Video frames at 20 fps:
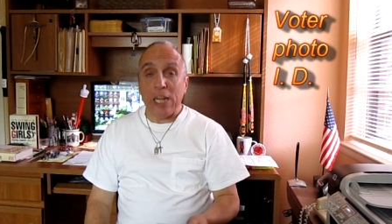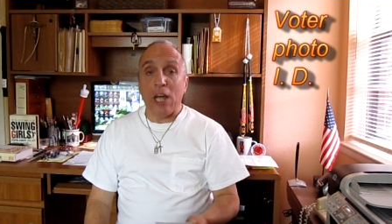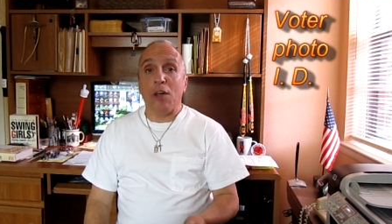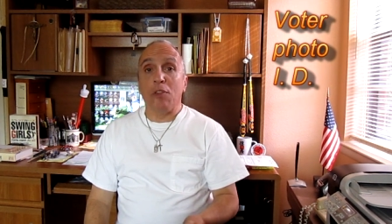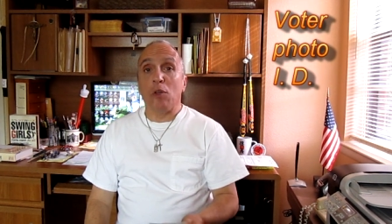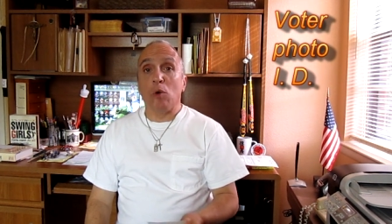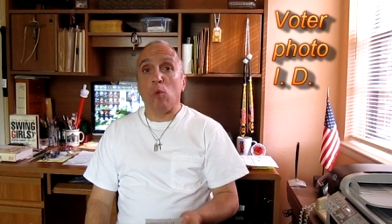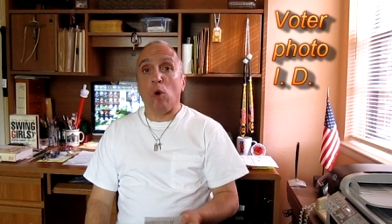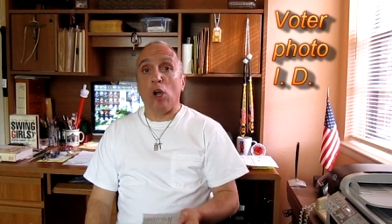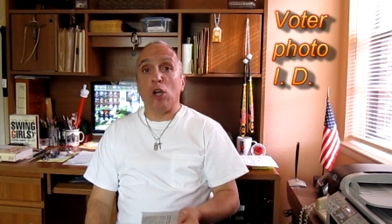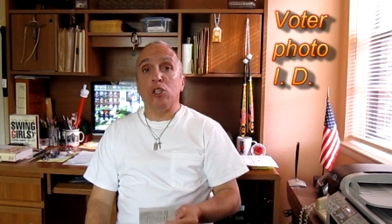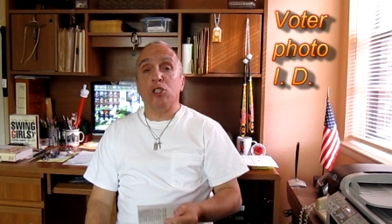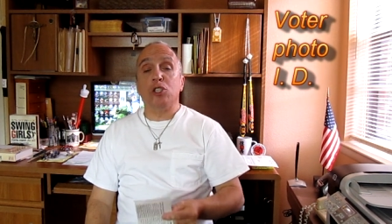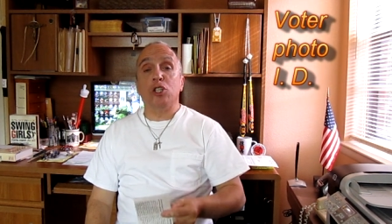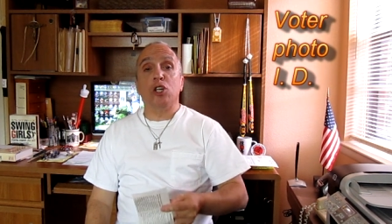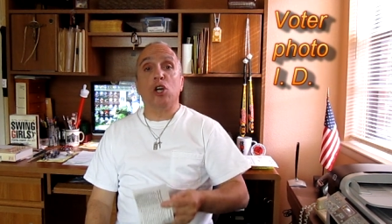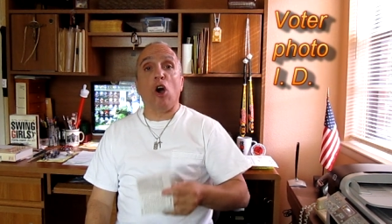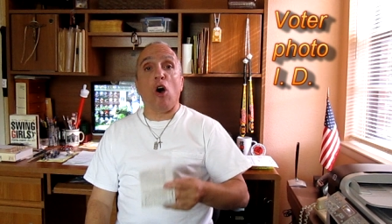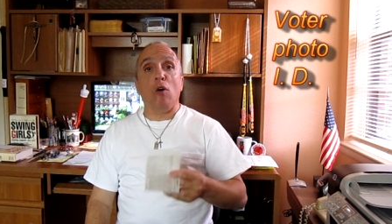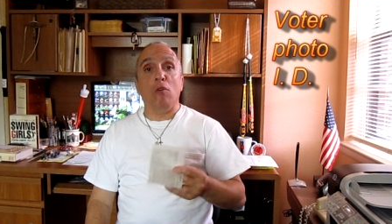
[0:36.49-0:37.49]
In other words,
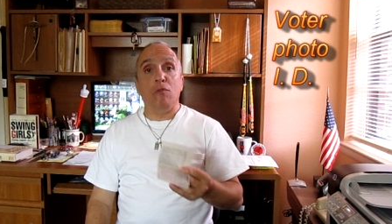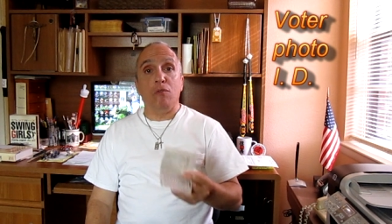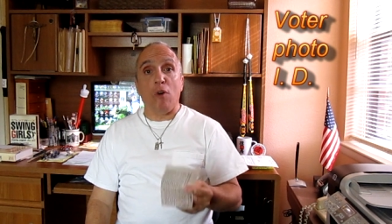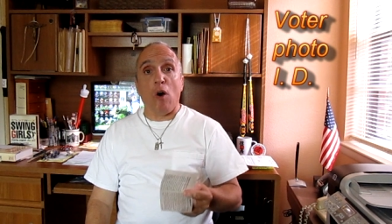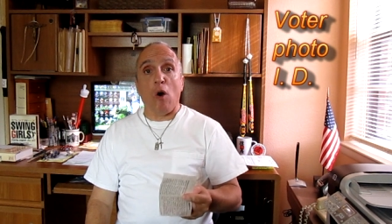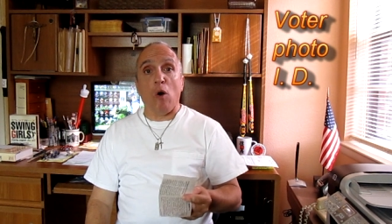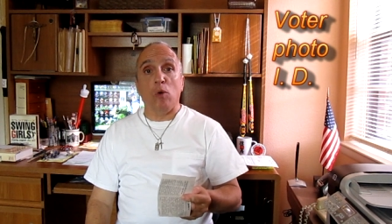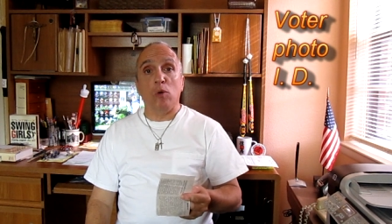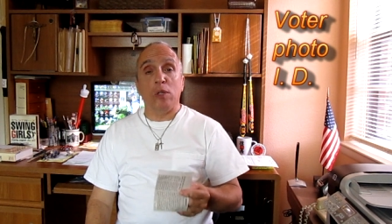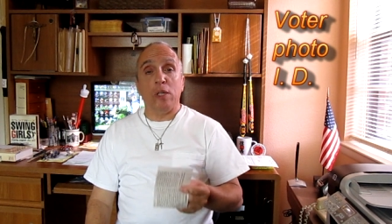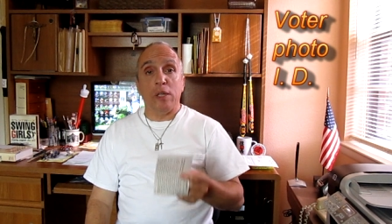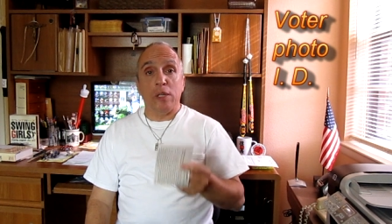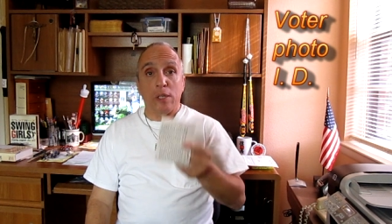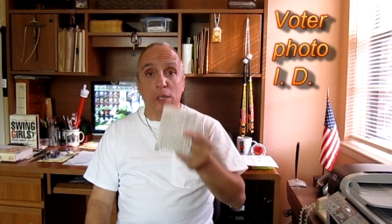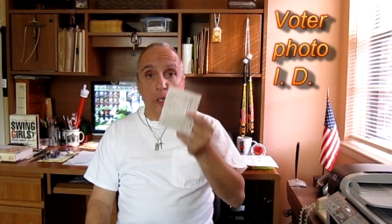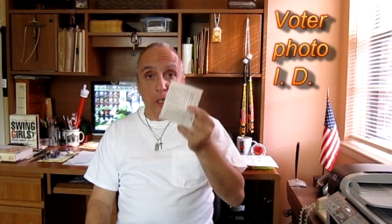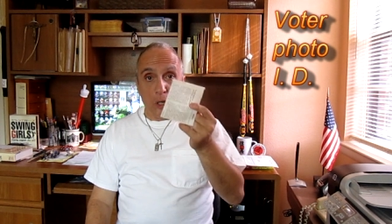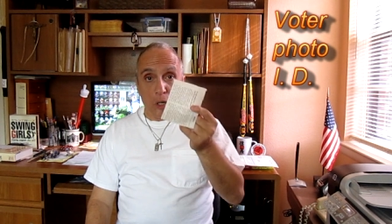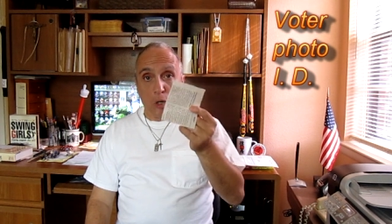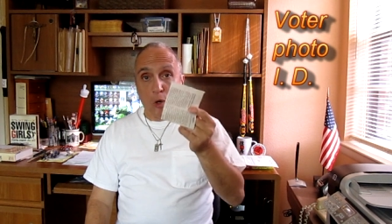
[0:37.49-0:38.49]
to go vote,
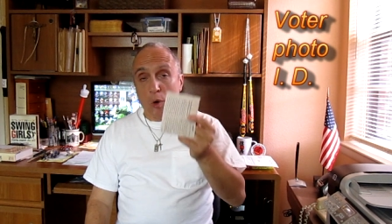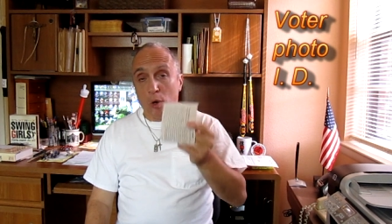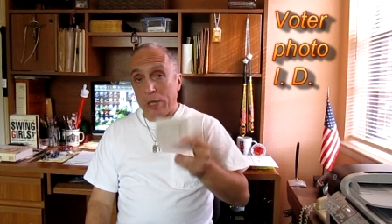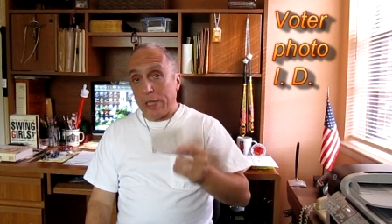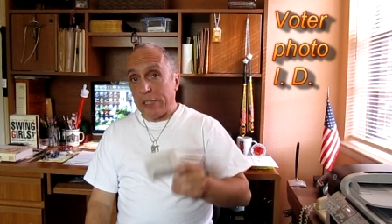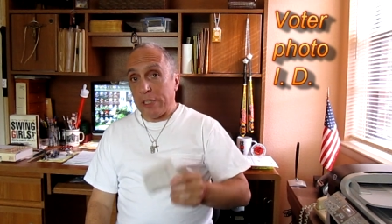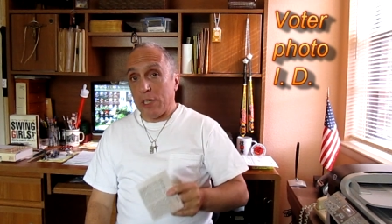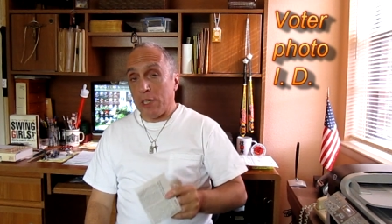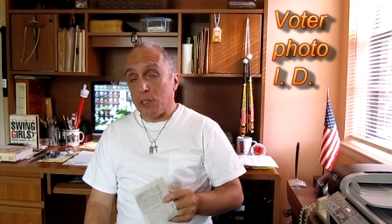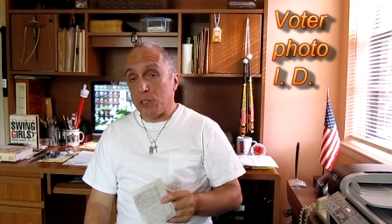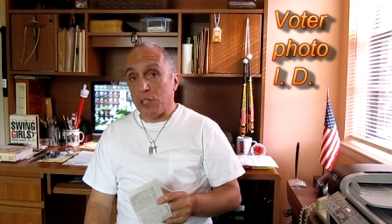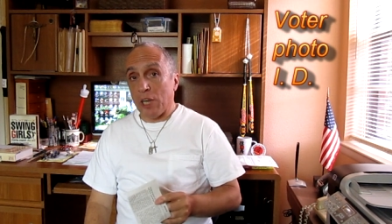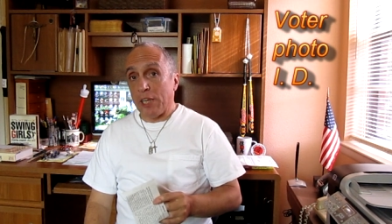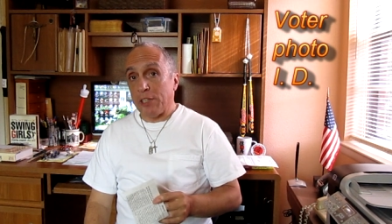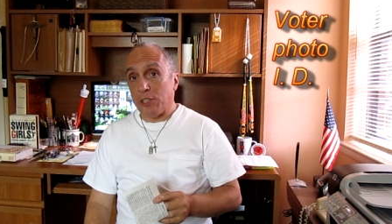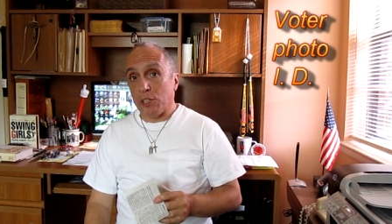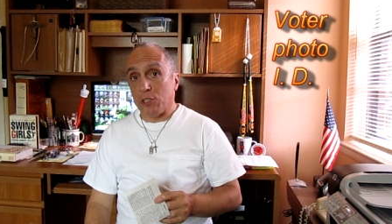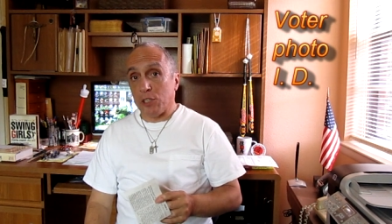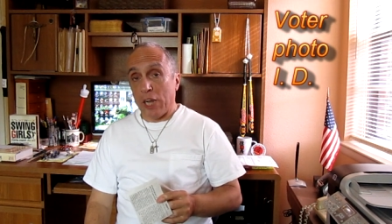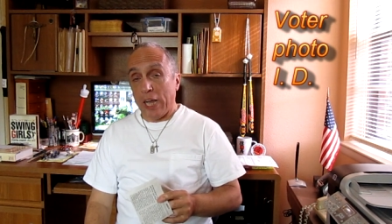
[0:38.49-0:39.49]
according to this
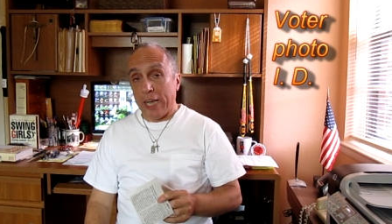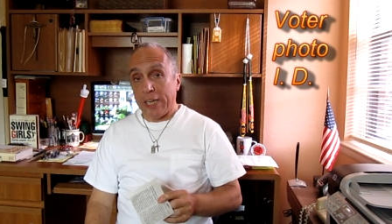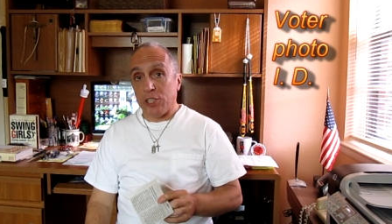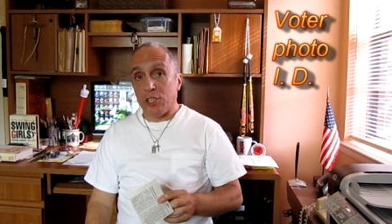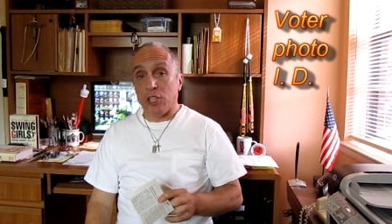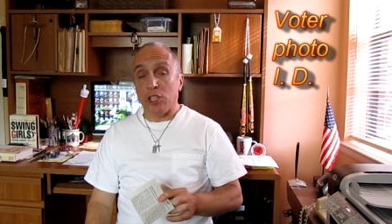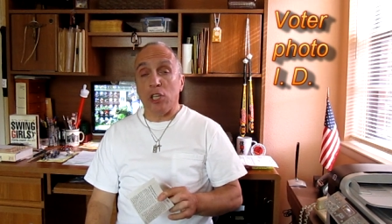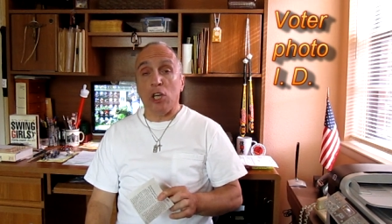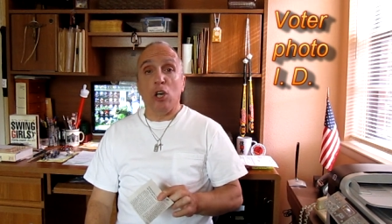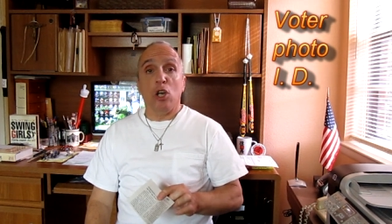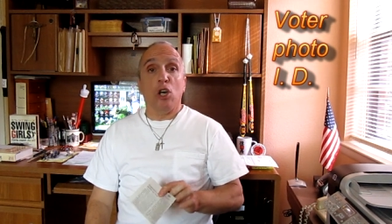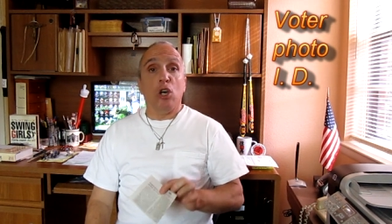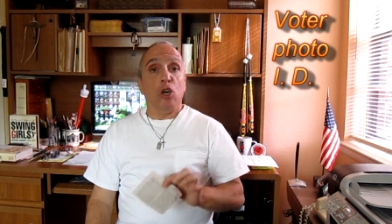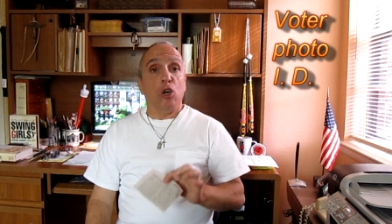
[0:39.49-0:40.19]
legislation,